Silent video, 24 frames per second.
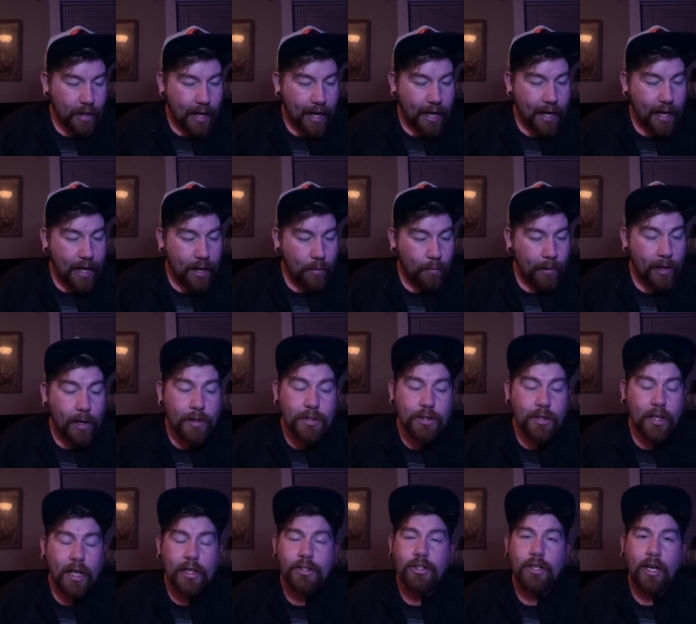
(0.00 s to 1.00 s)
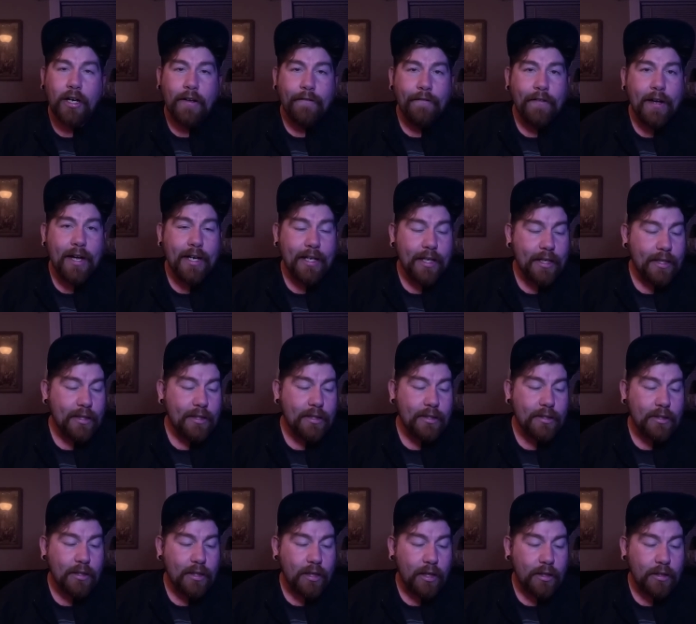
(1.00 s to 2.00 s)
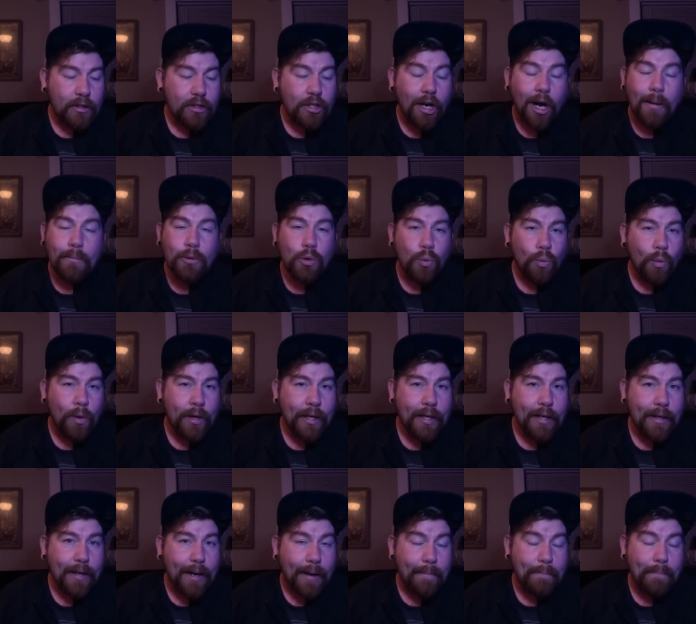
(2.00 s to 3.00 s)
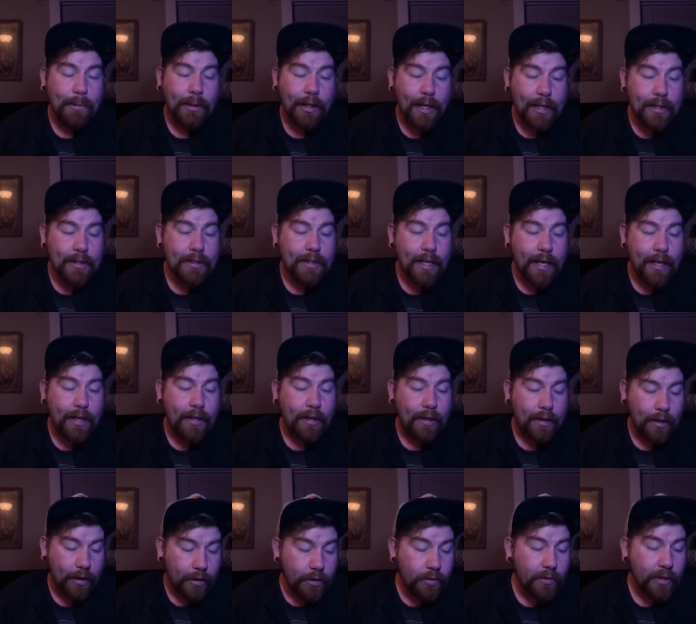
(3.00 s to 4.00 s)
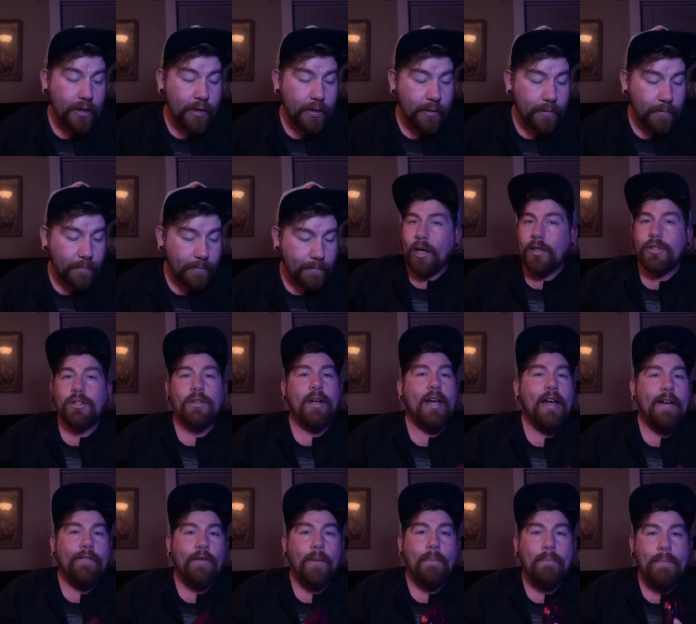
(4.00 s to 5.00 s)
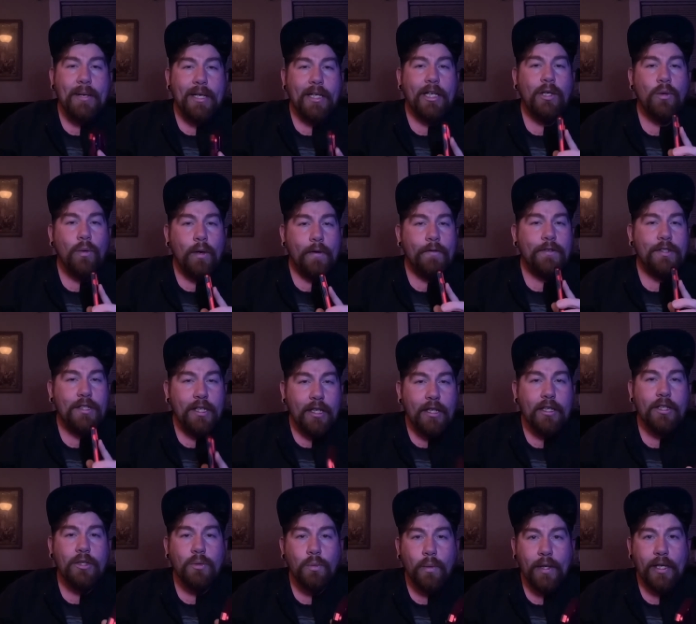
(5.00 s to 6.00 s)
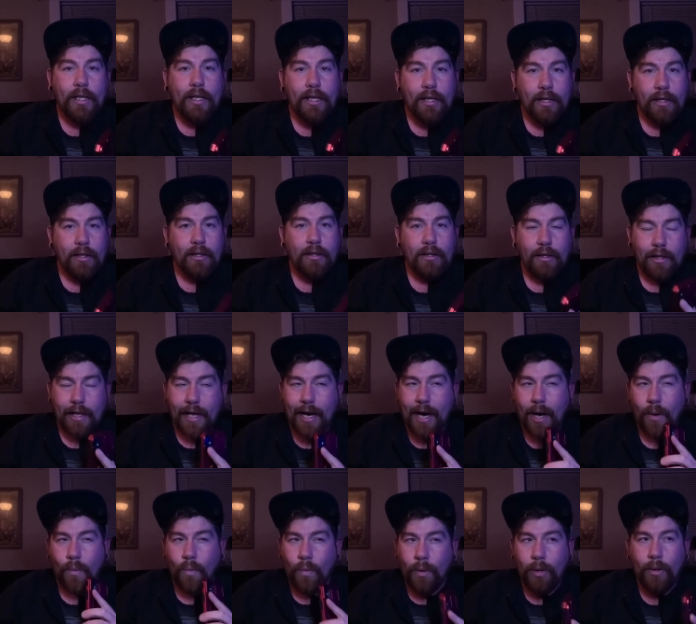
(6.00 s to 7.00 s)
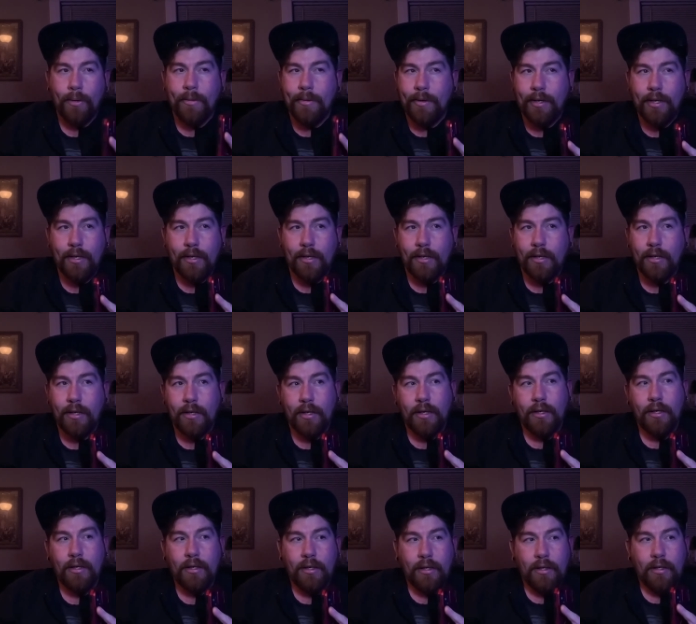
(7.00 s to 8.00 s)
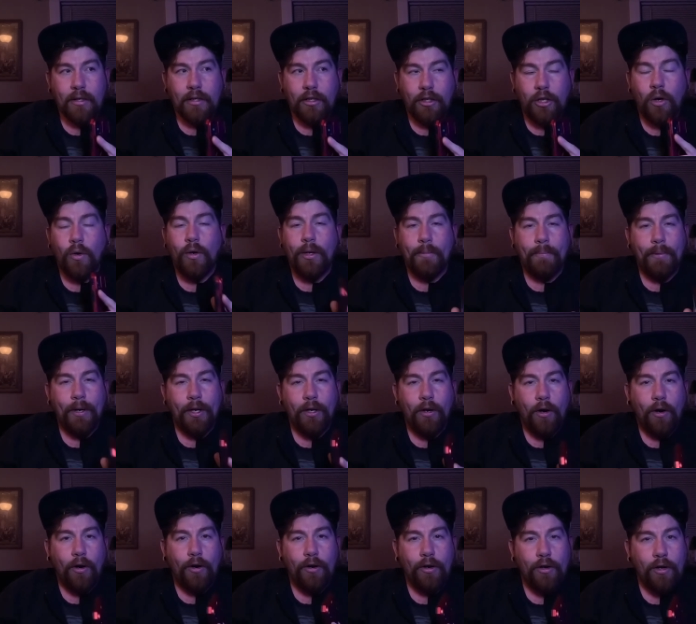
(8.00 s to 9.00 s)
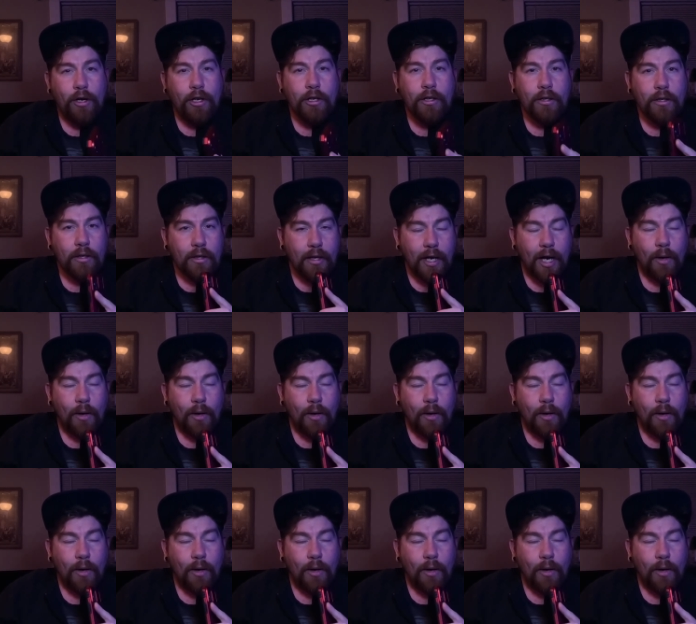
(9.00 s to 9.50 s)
And we also got Johnny Vegas, top 20 at plus 800. We also have a big UFC this weekend that I will be going pretty hard on.